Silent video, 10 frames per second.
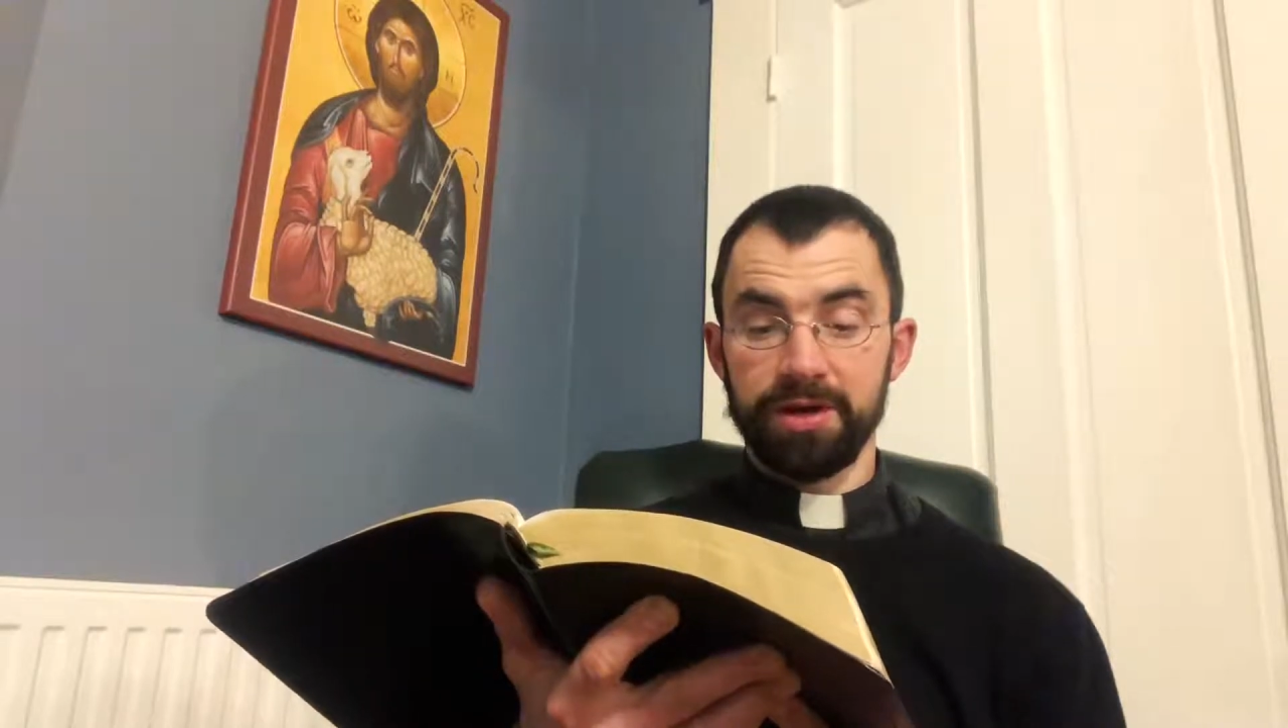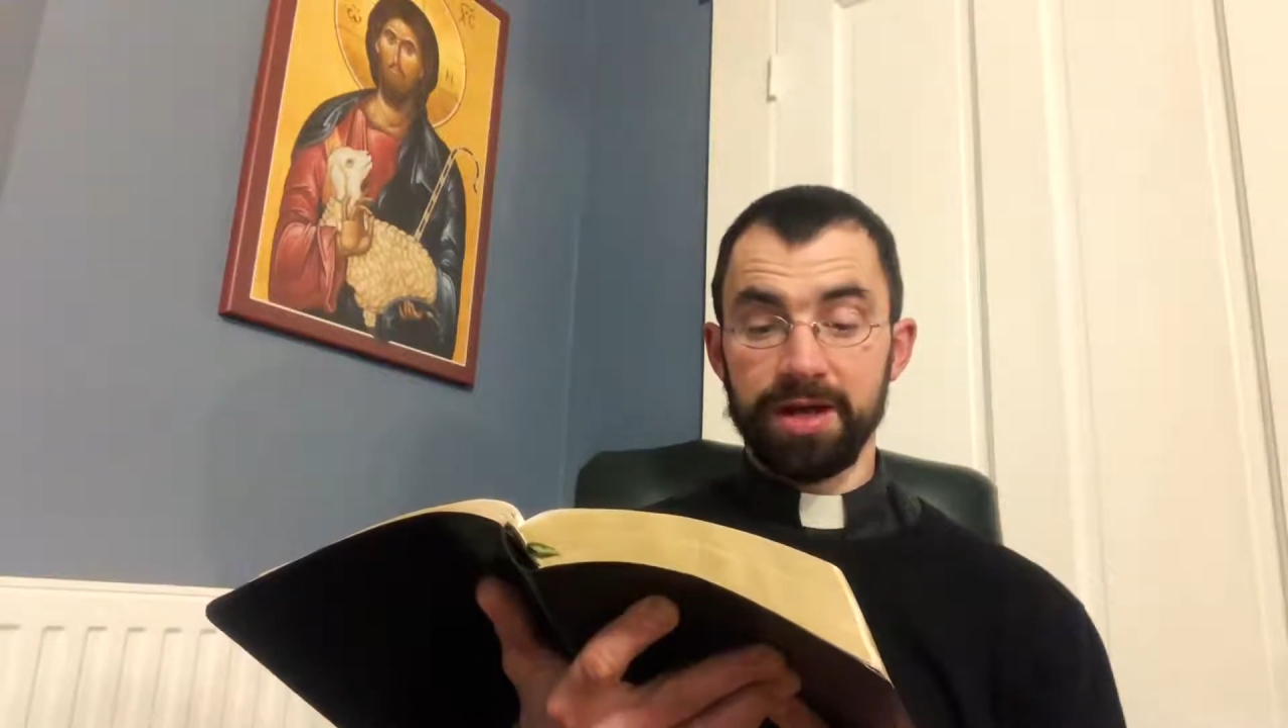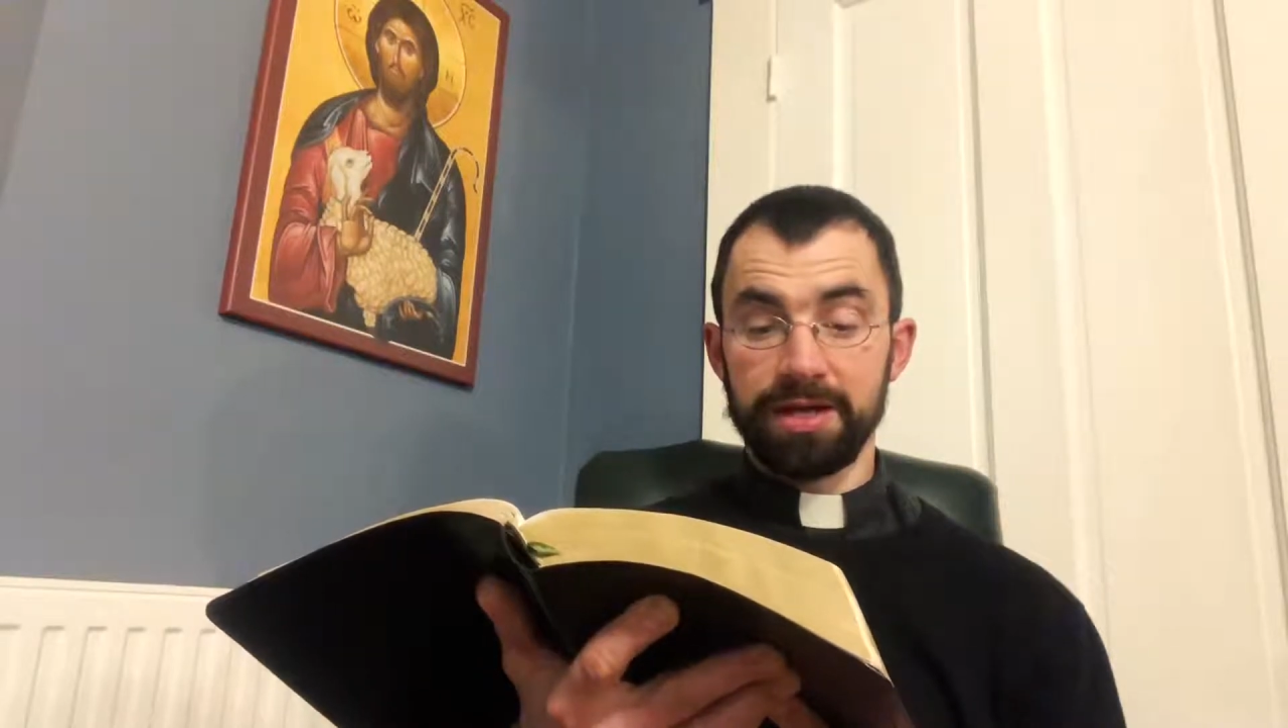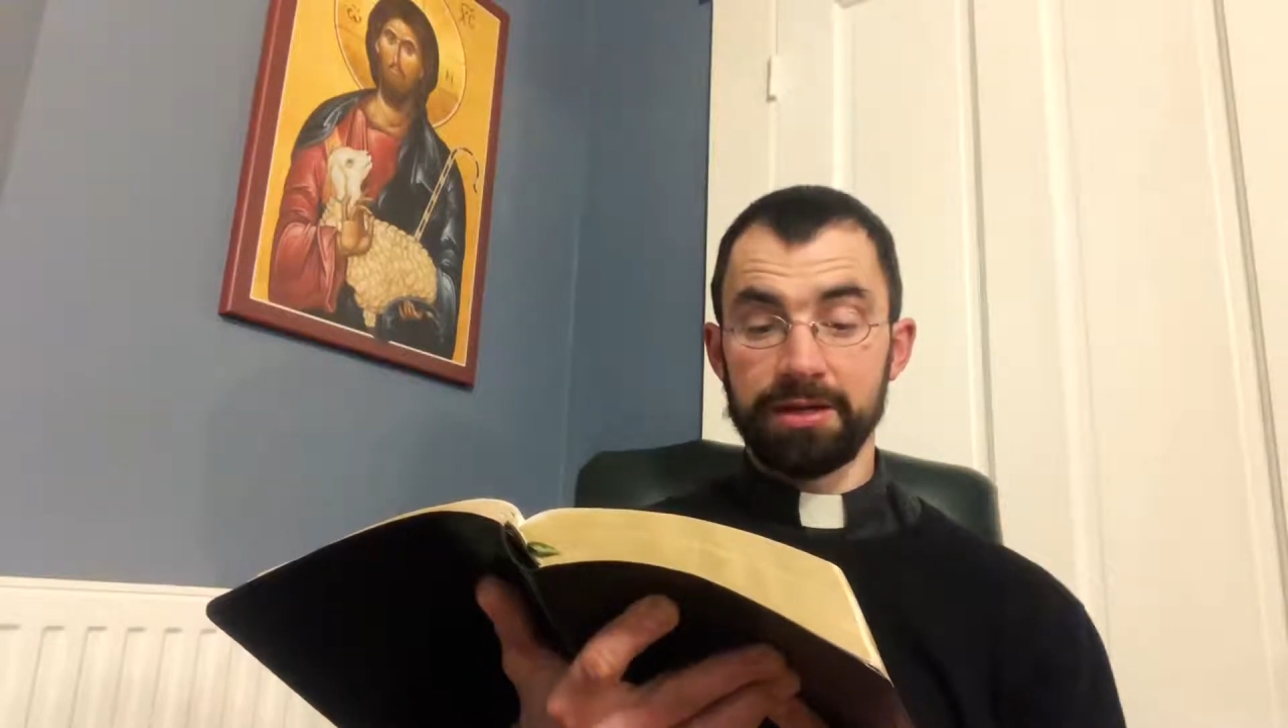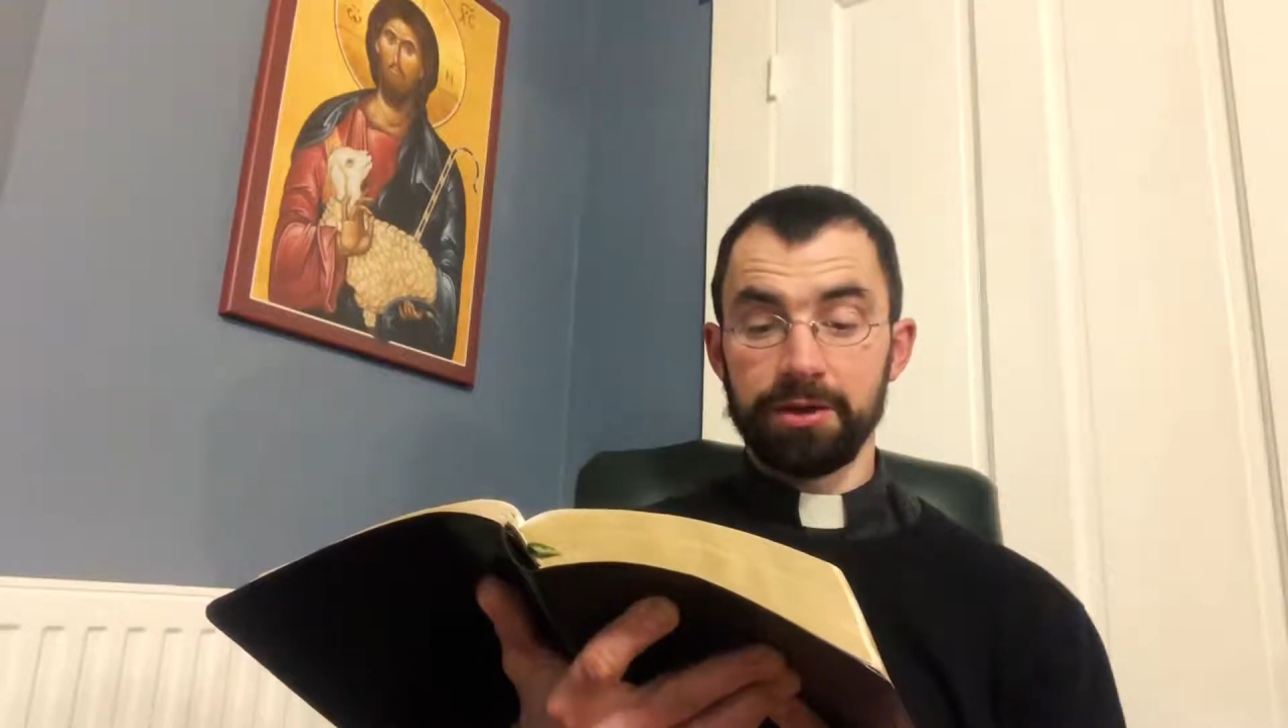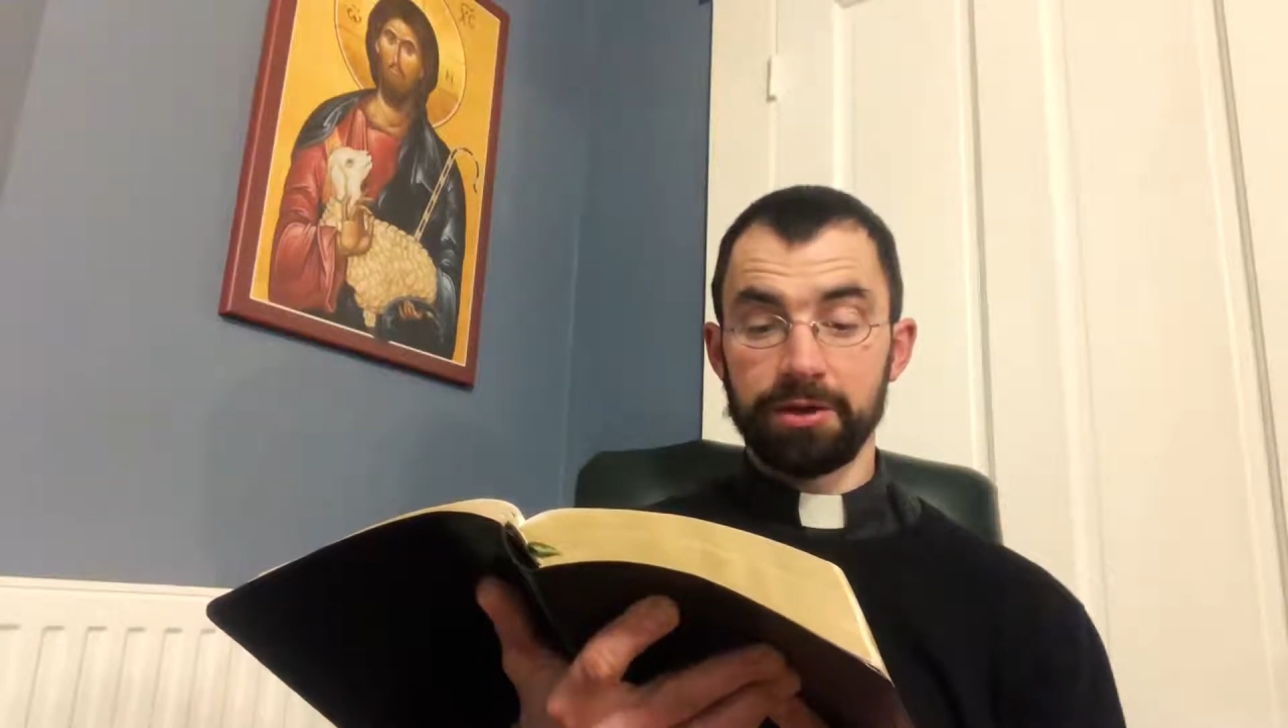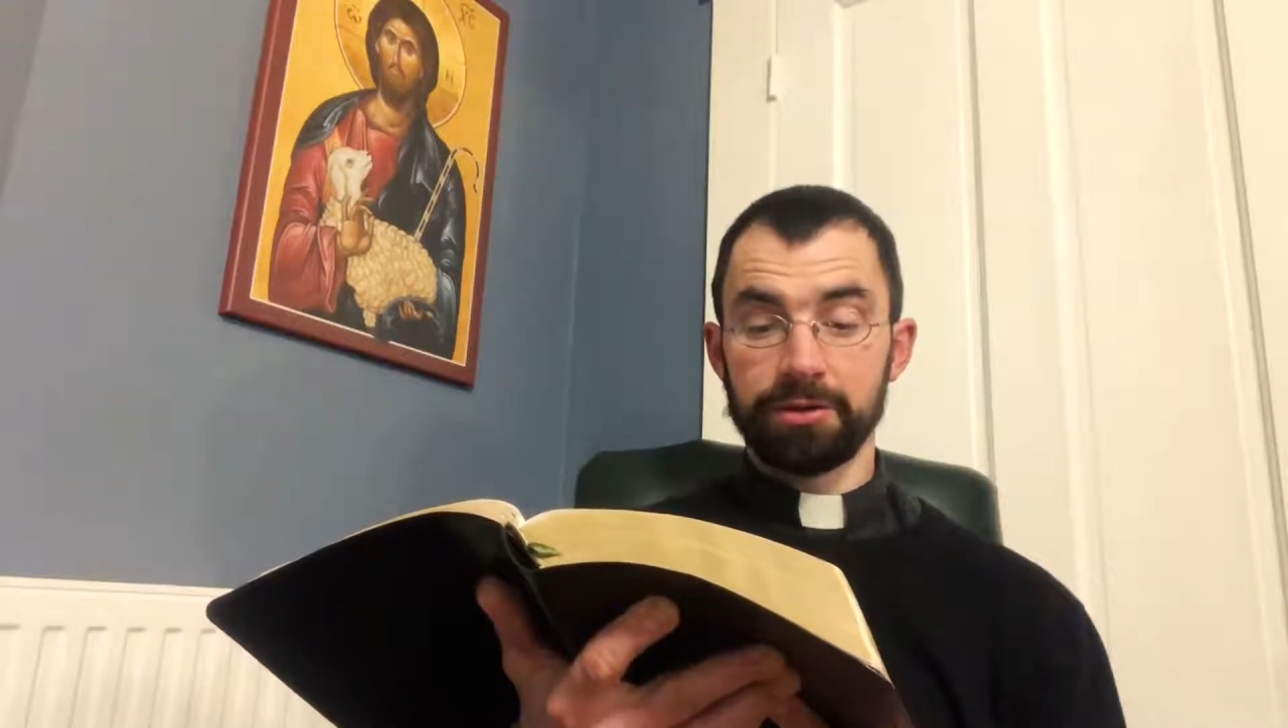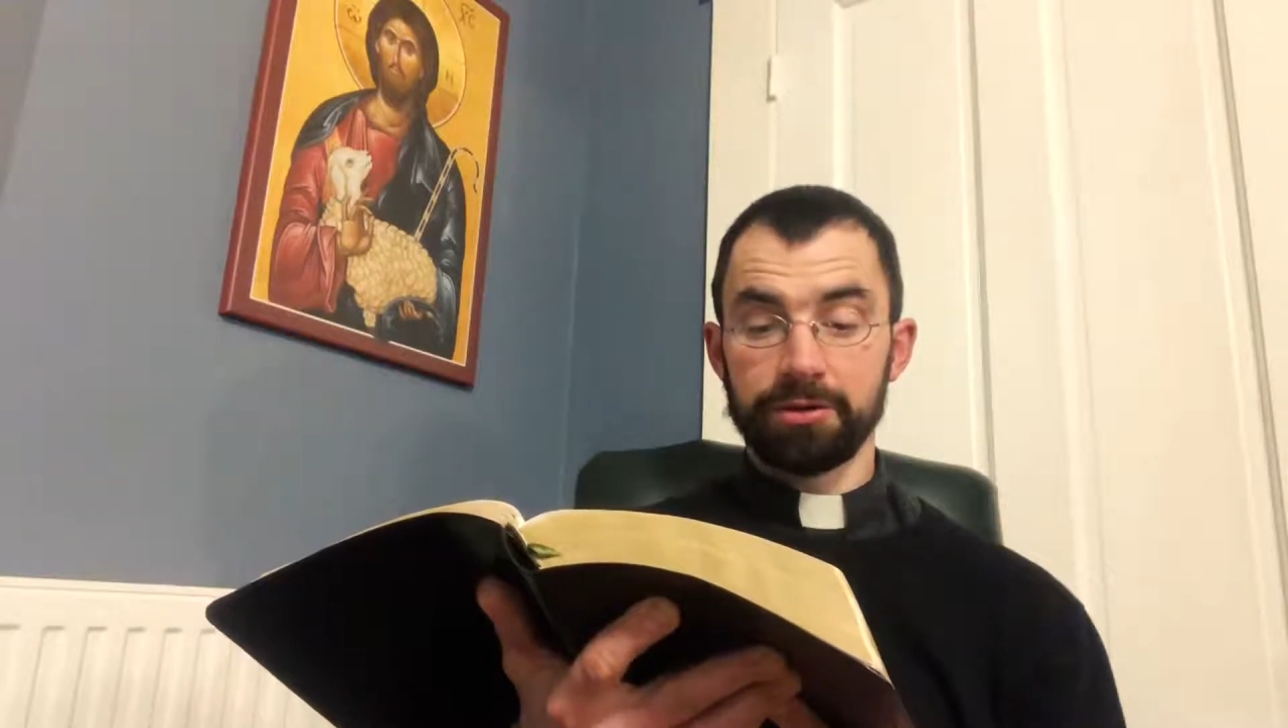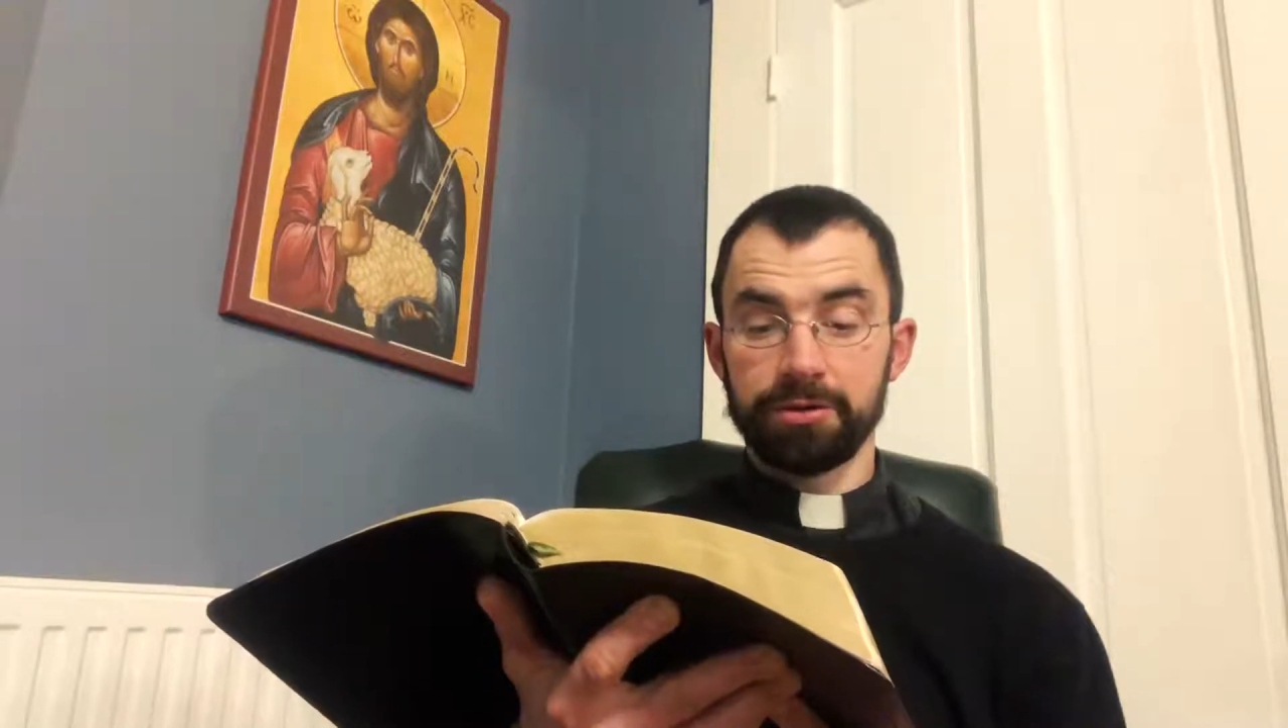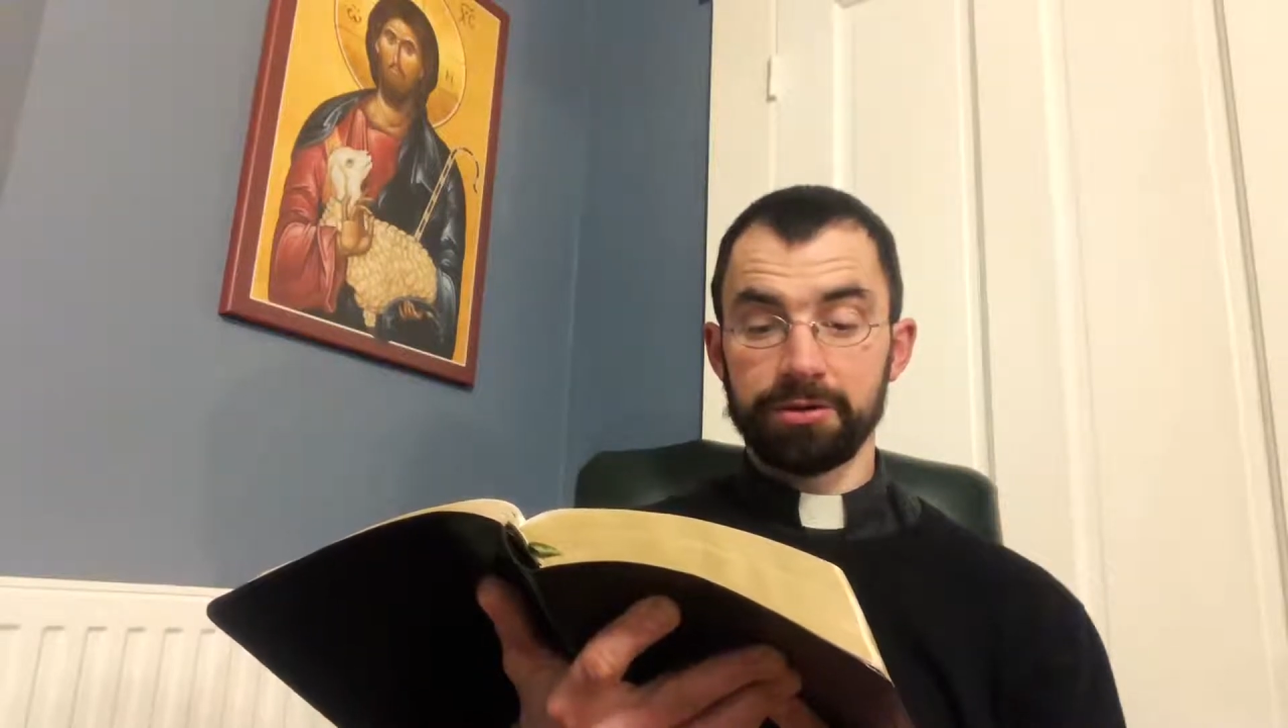any
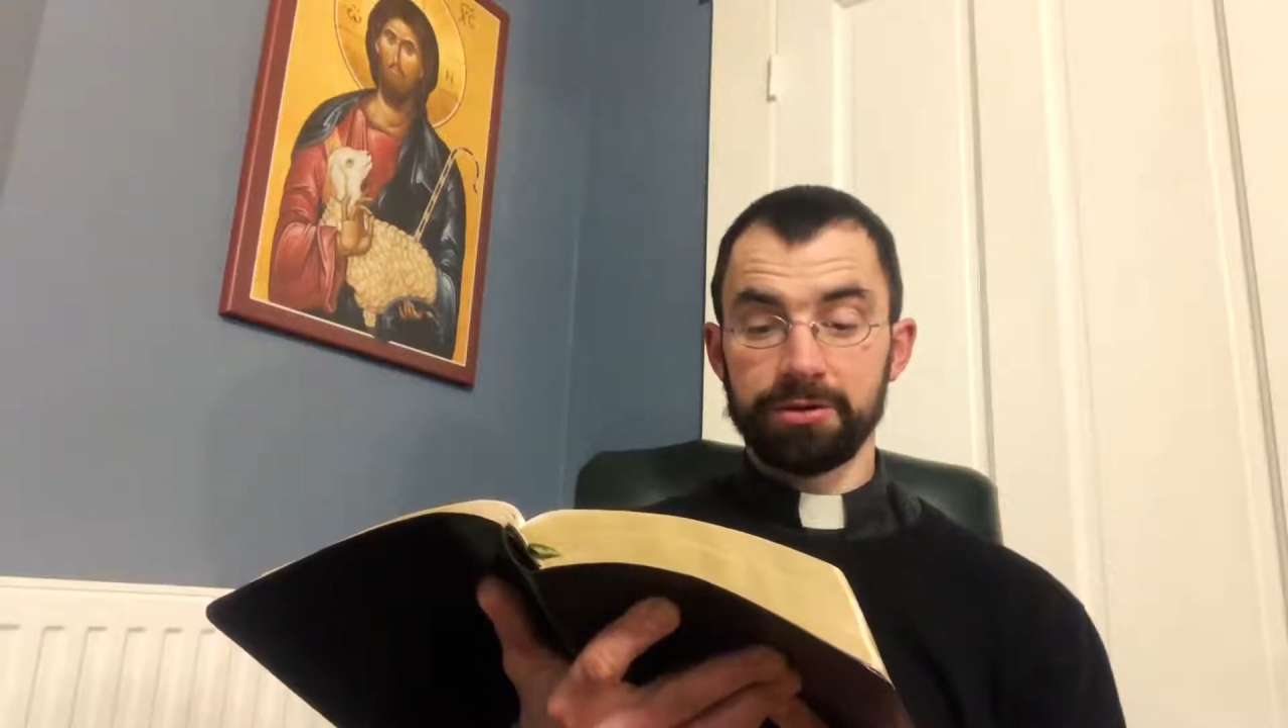longer,